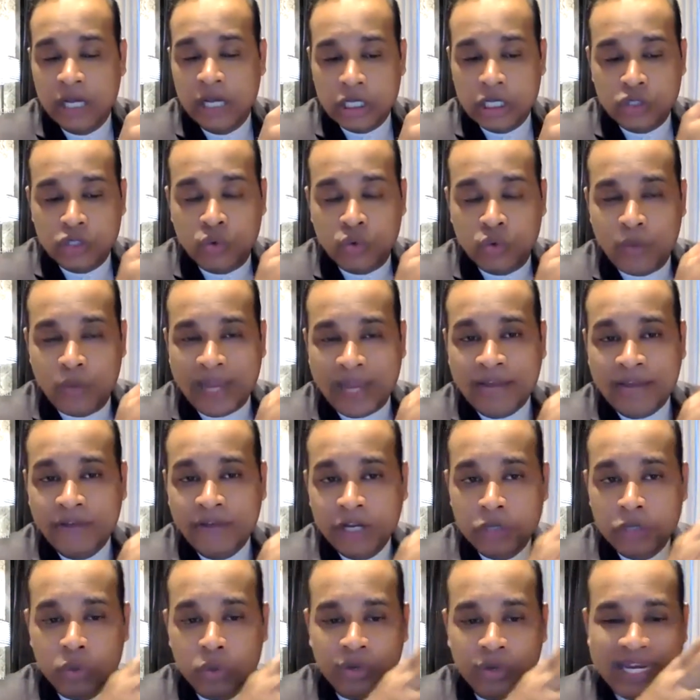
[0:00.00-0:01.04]
So whenever
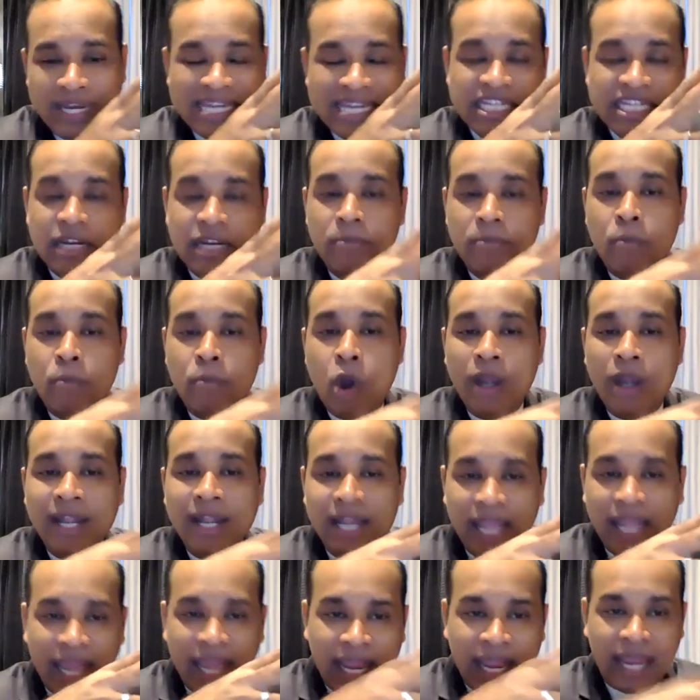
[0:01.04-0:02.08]
you reach in a point
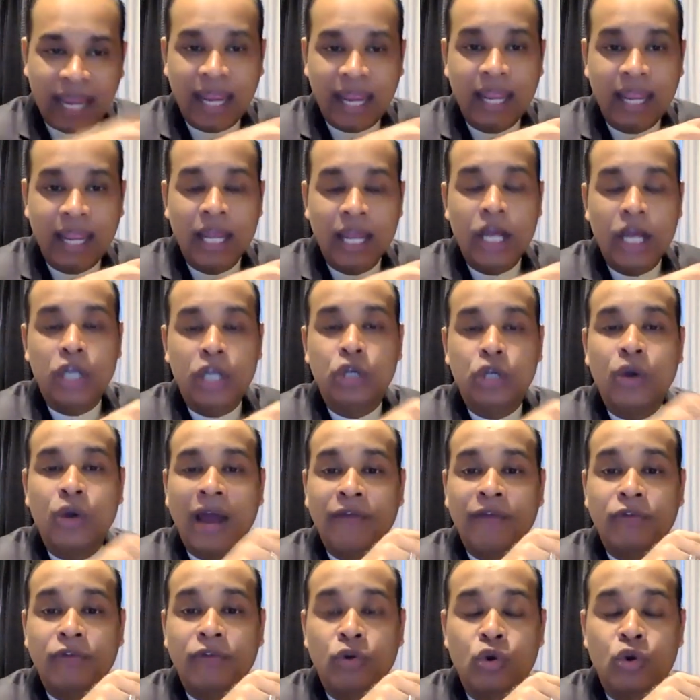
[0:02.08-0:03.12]
A, you
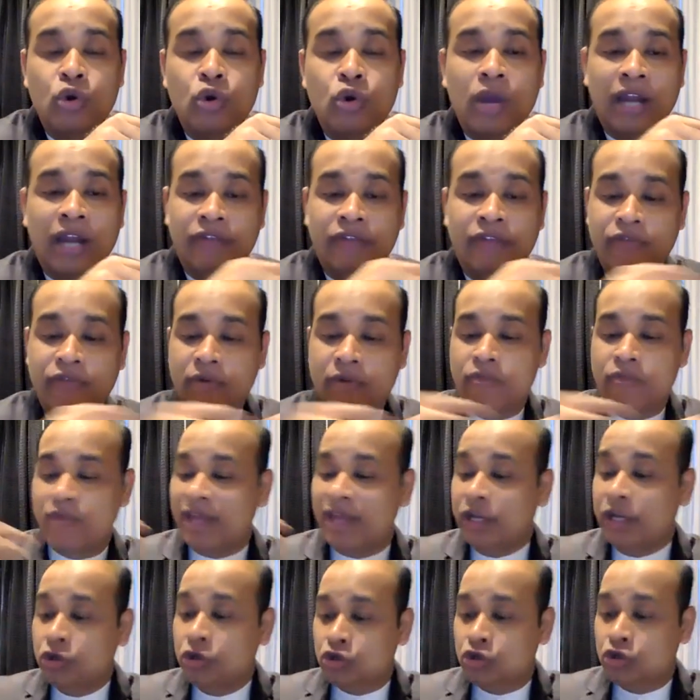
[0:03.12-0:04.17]
have to look at from
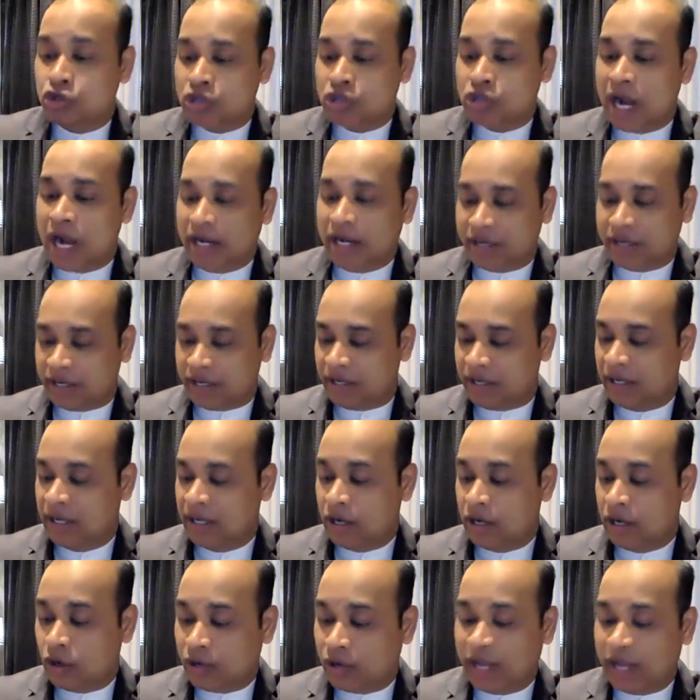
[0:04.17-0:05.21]
where you started.
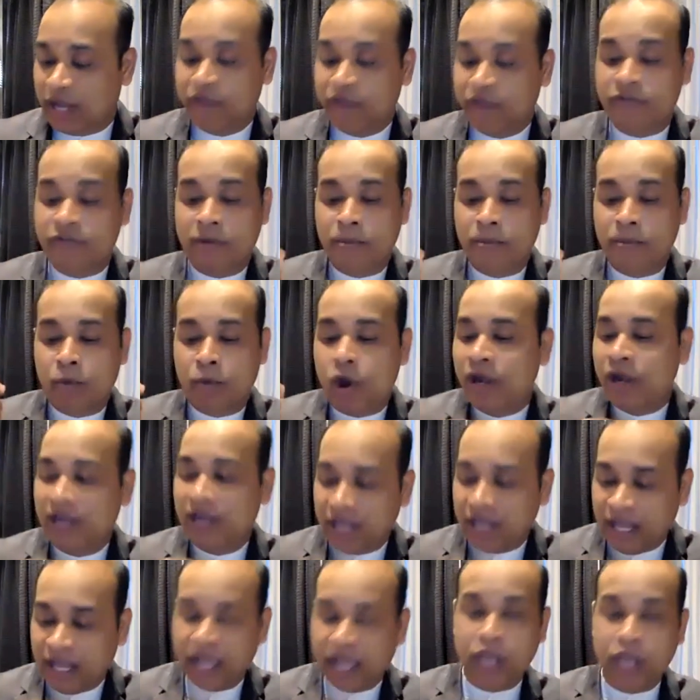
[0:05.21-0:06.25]
Okay, from point
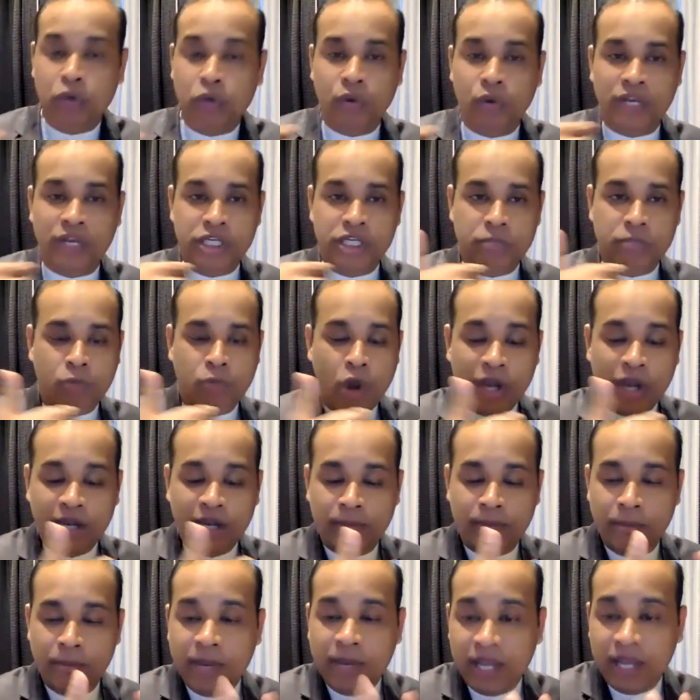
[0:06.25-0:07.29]
A, you reach
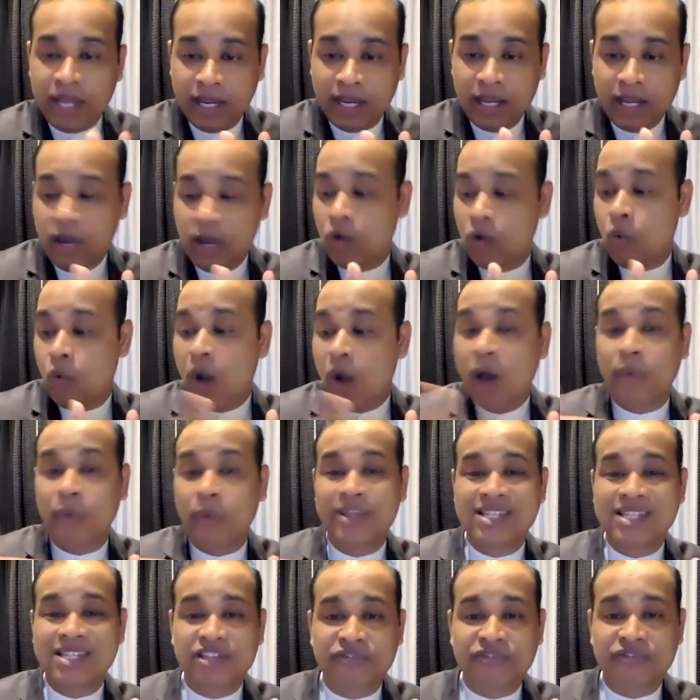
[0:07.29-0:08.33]
point B. Wow,
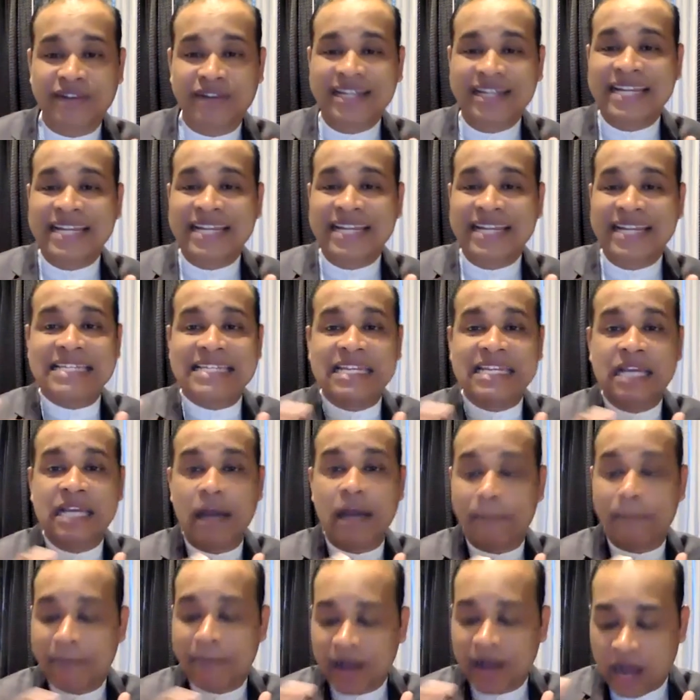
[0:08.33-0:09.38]
it's a fantastic
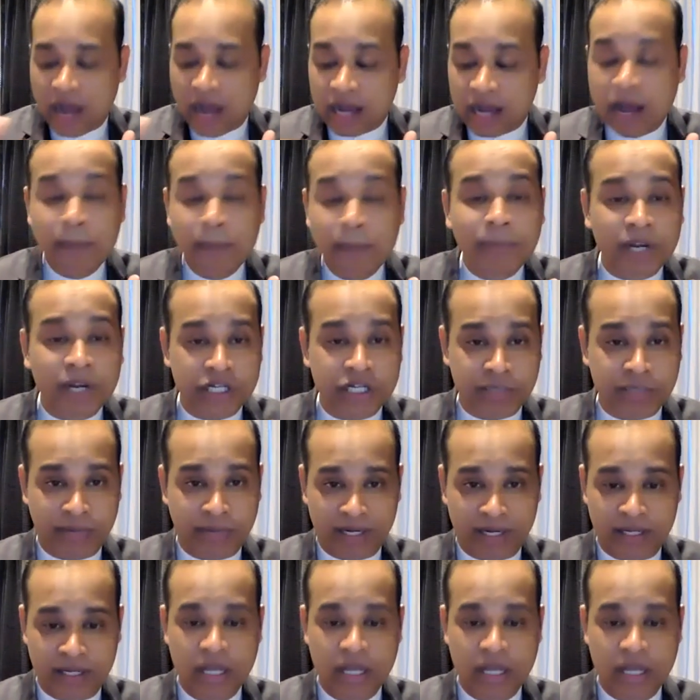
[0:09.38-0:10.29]
accomplishment.